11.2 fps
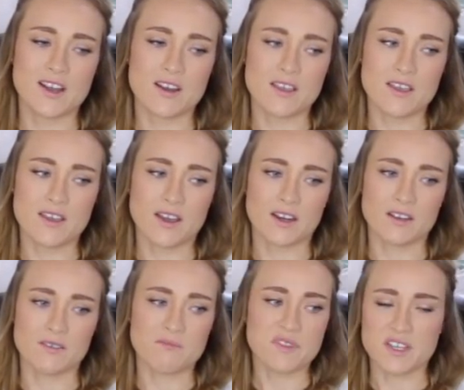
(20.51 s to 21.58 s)
any kind
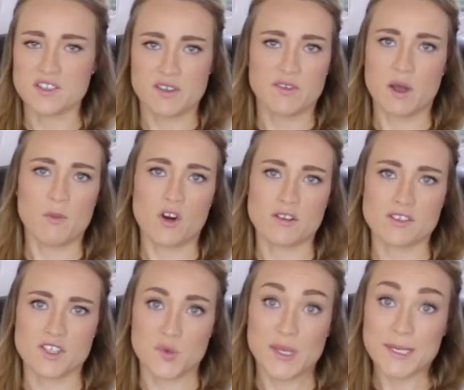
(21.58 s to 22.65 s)
of things I've come
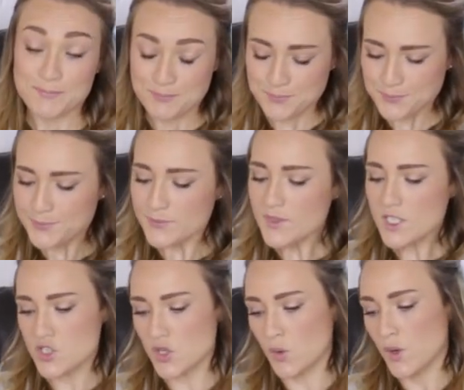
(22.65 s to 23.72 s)
across this week.
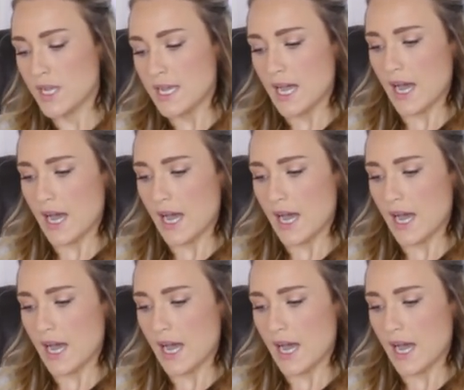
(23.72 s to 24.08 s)
So,